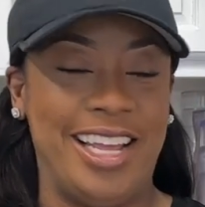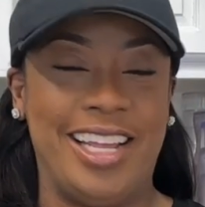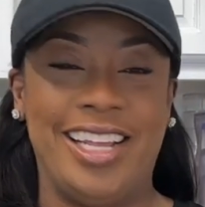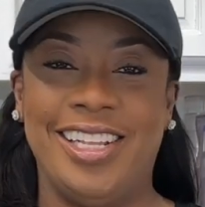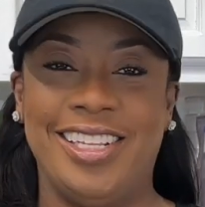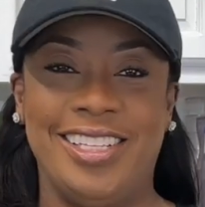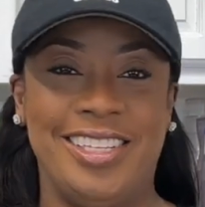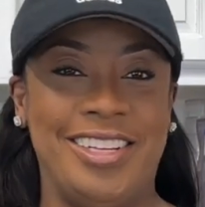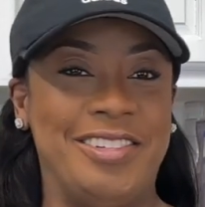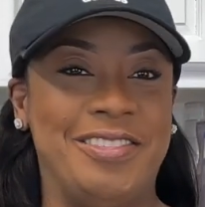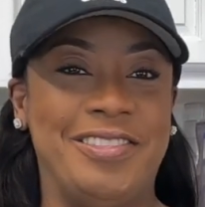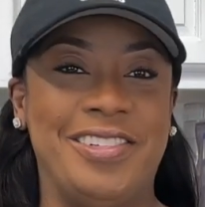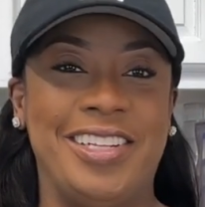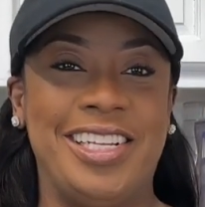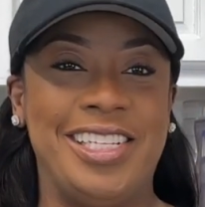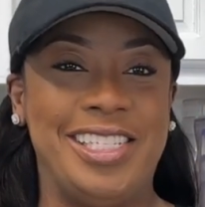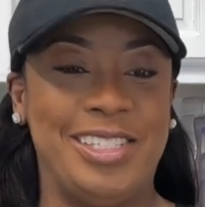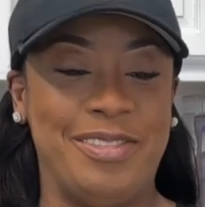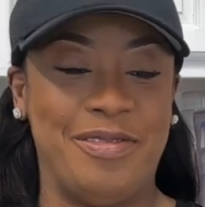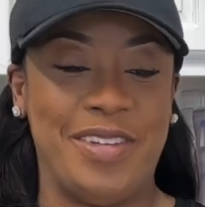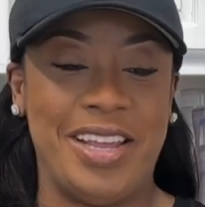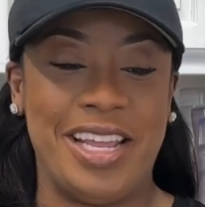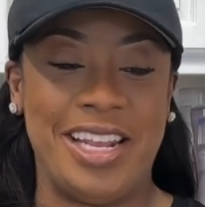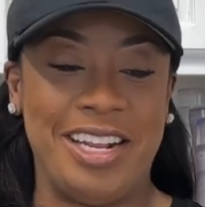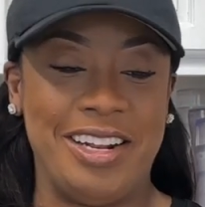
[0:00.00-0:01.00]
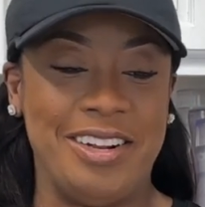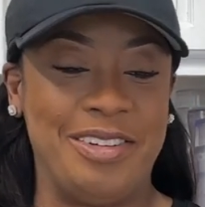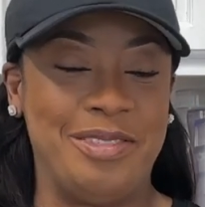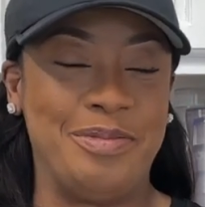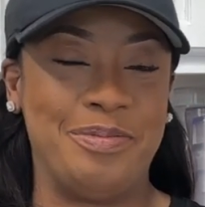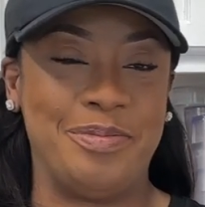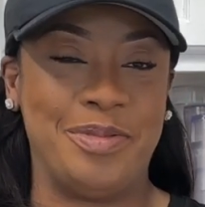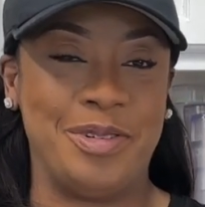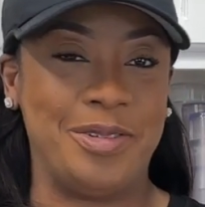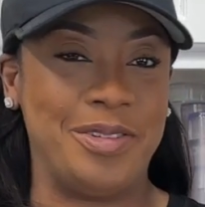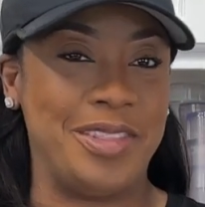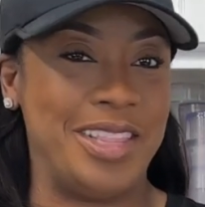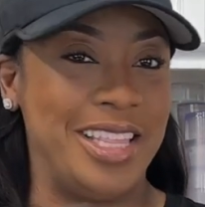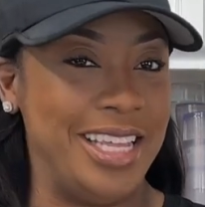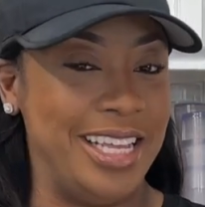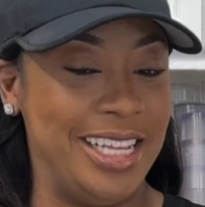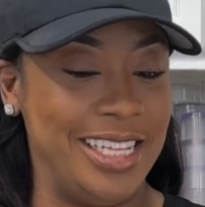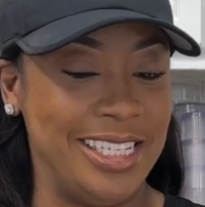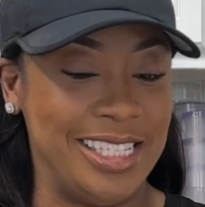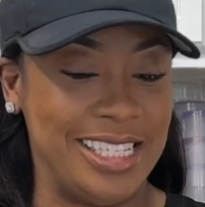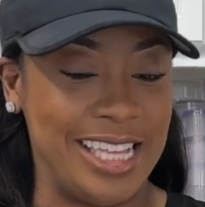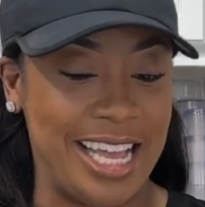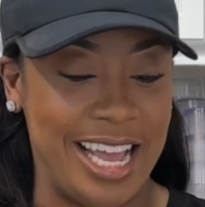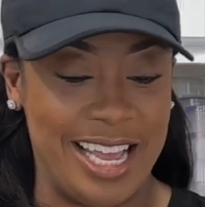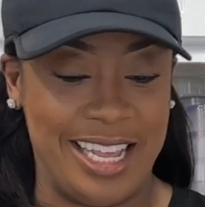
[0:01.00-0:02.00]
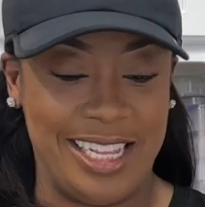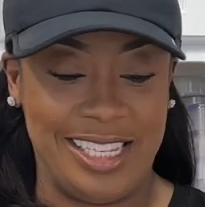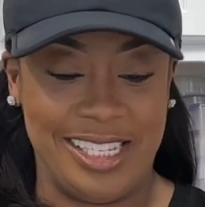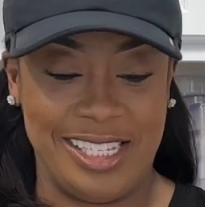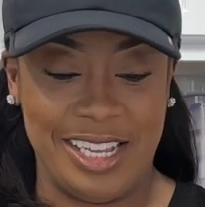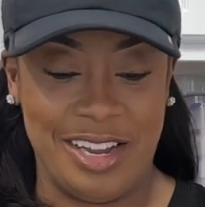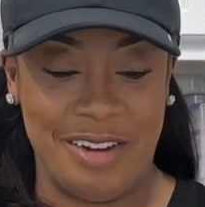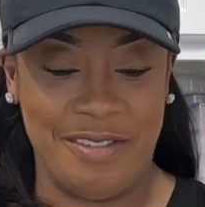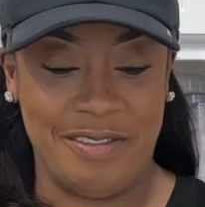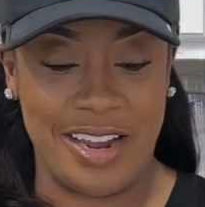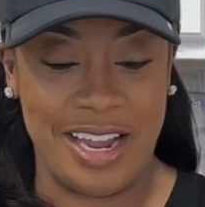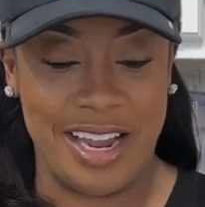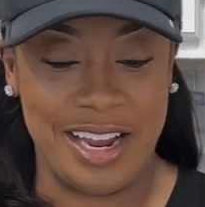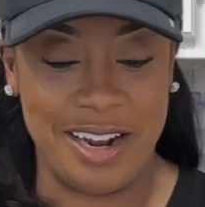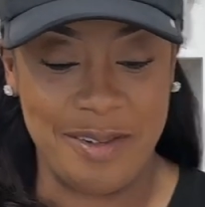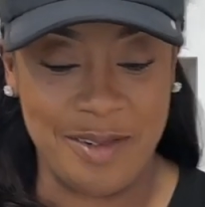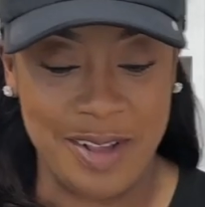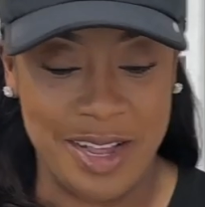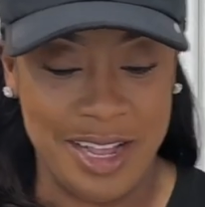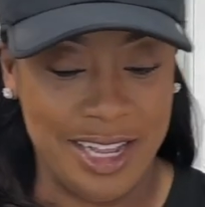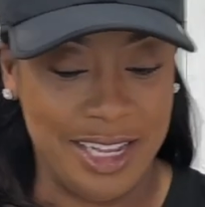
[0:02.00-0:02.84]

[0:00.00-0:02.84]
literally devein it on both sides. All right.